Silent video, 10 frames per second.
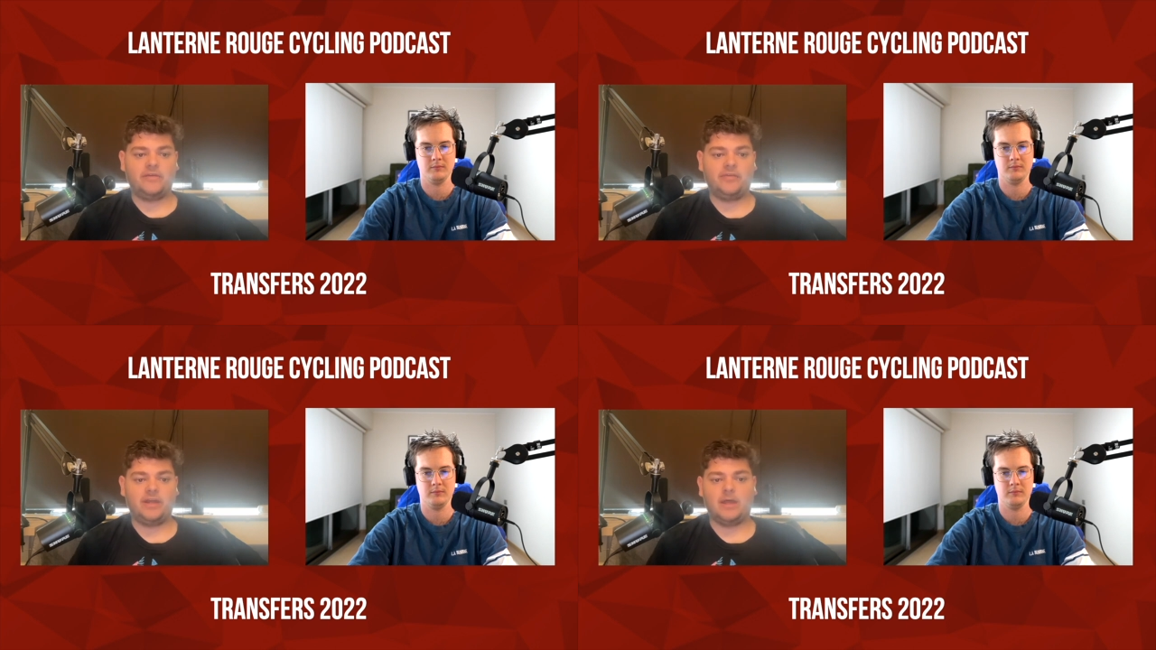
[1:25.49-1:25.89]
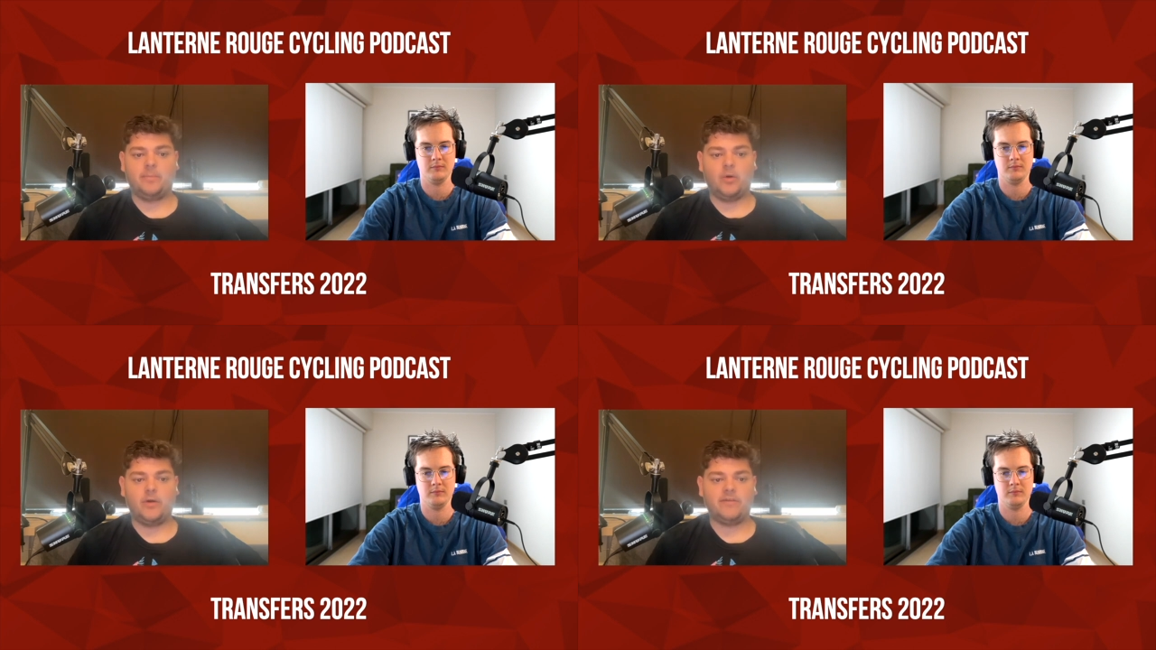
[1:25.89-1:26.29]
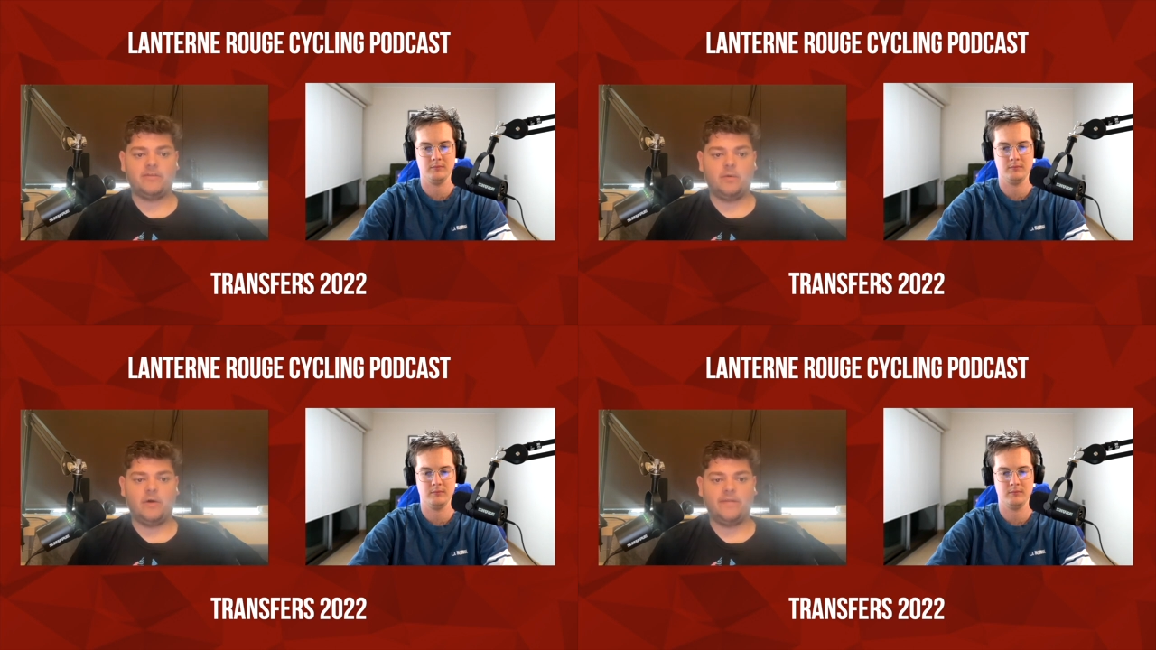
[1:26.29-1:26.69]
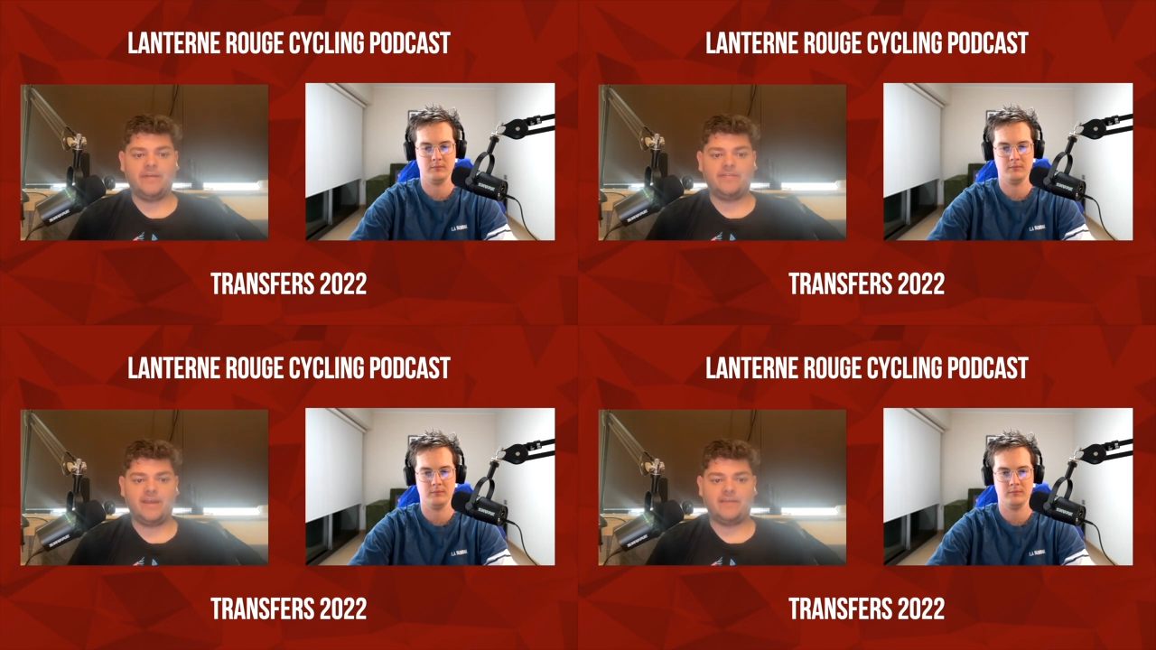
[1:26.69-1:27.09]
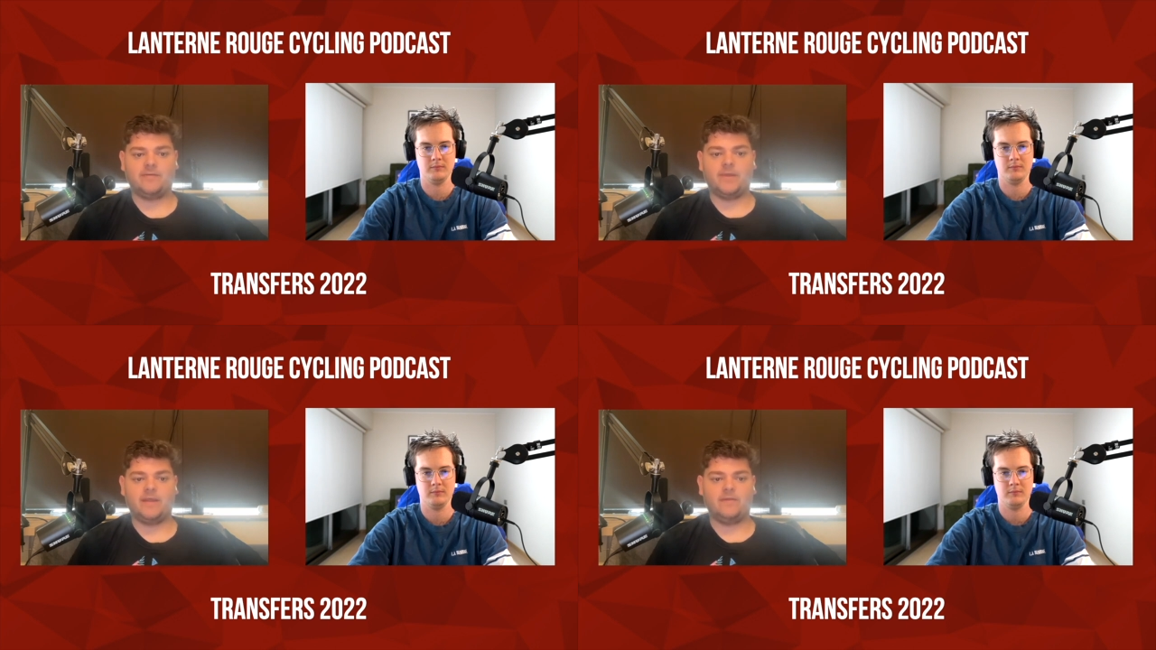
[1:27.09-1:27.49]
Speaker 1: I think Laporte is the one that takes
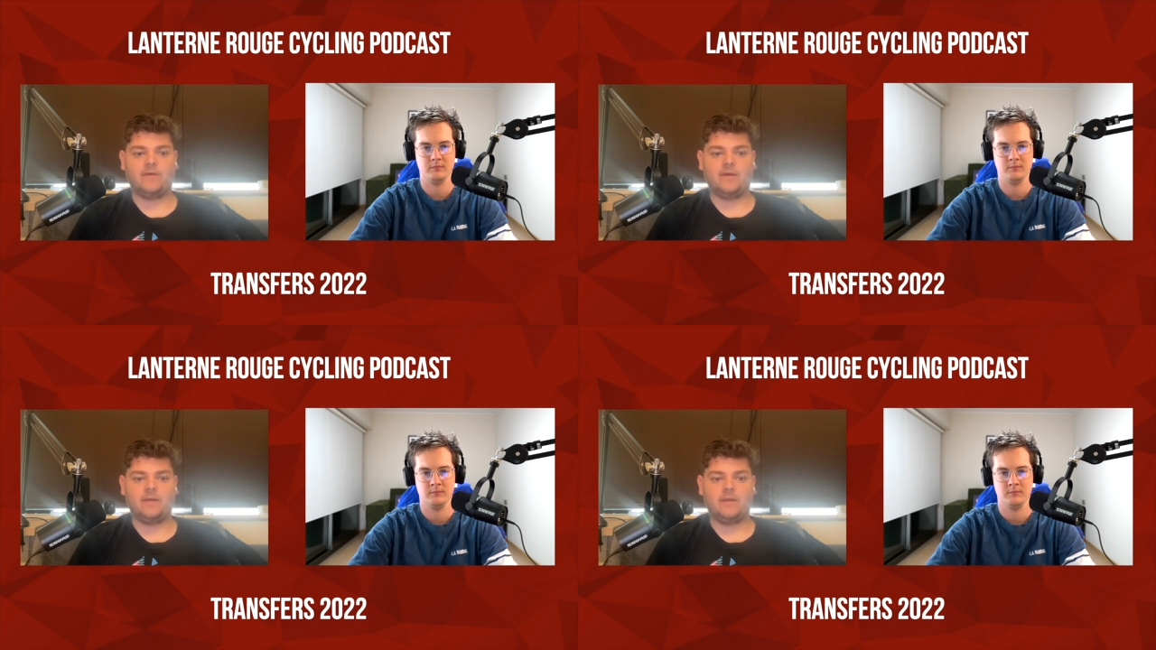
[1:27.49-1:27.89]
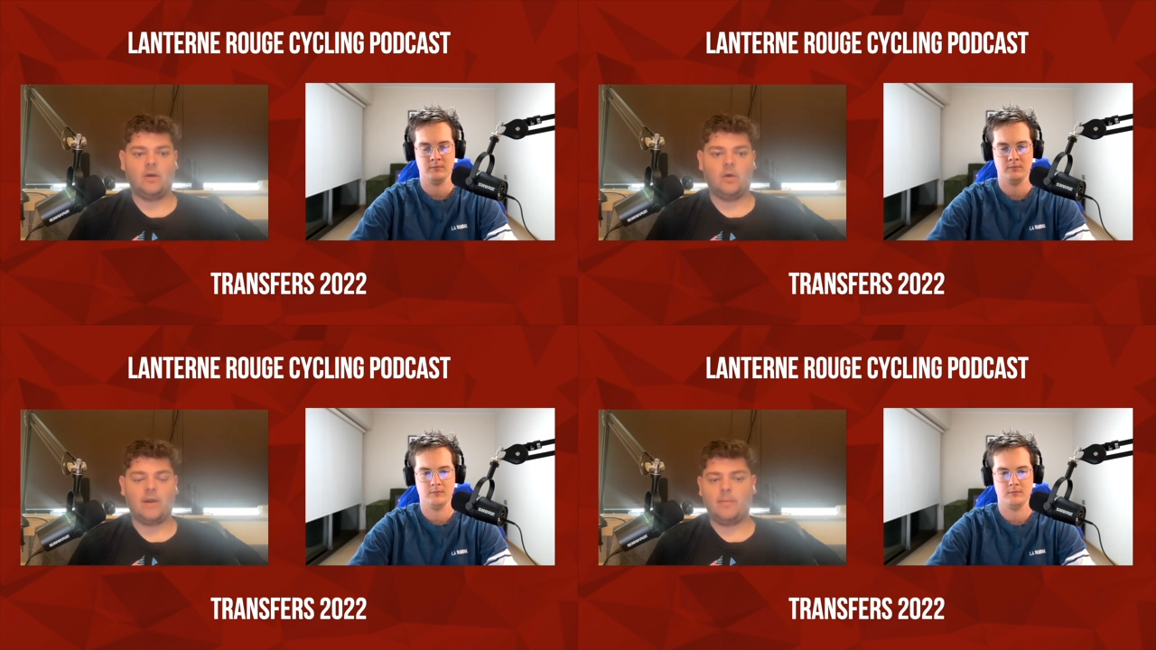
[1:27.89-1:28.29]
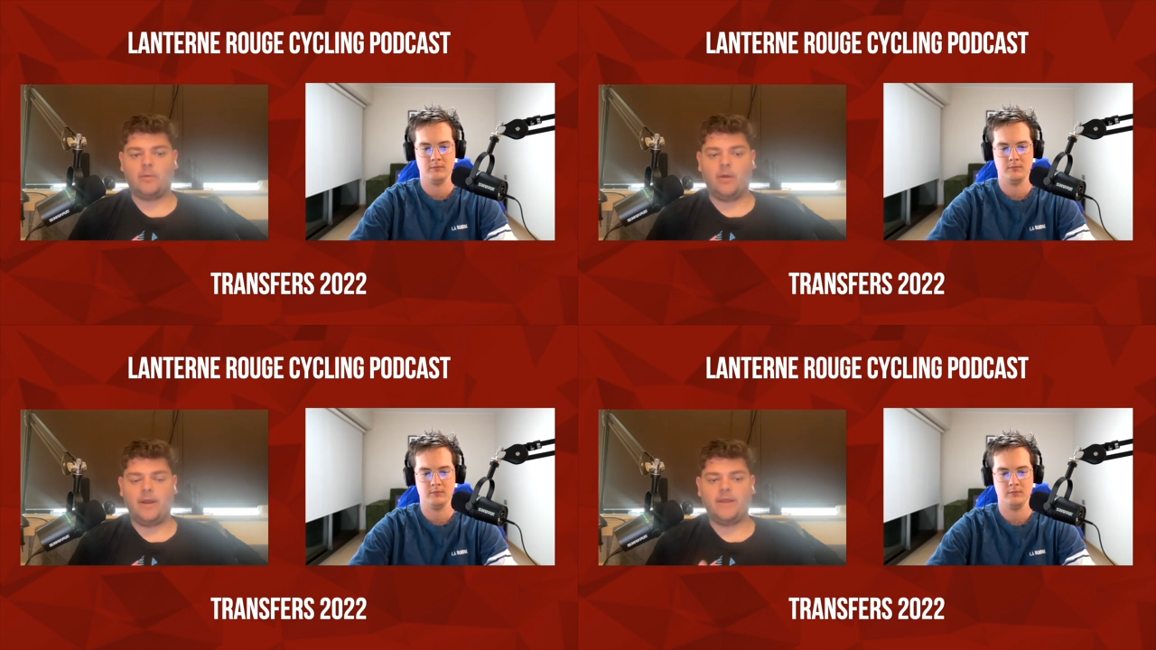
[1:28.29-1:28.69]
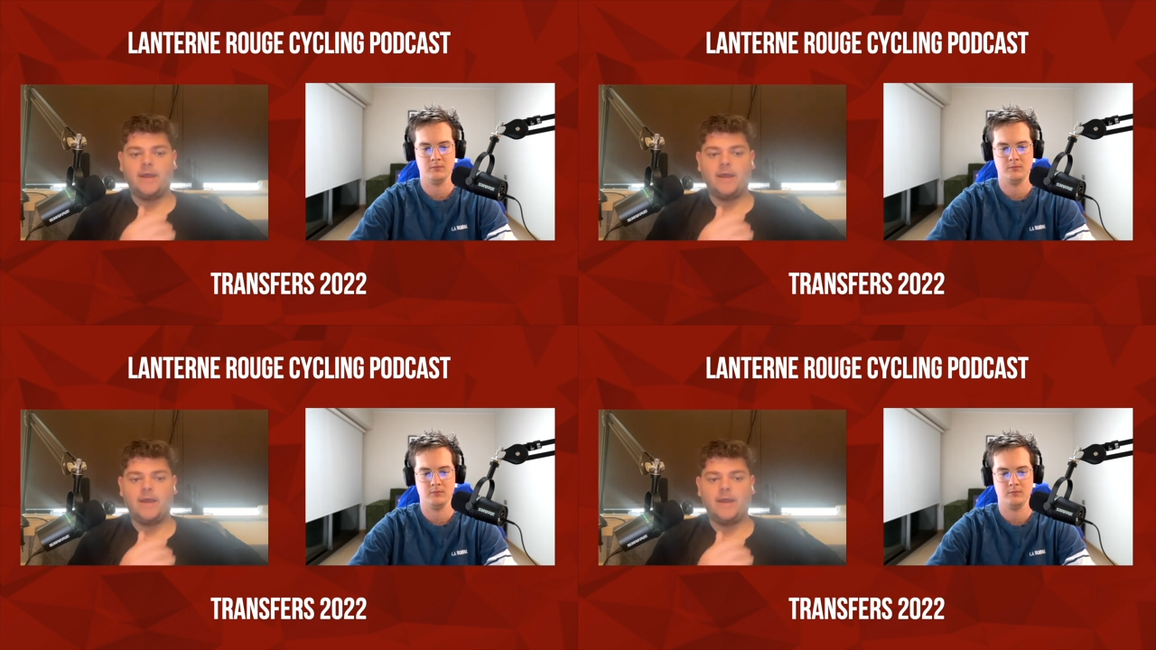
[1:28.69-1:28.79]
the biggest hit. Or am I wrong in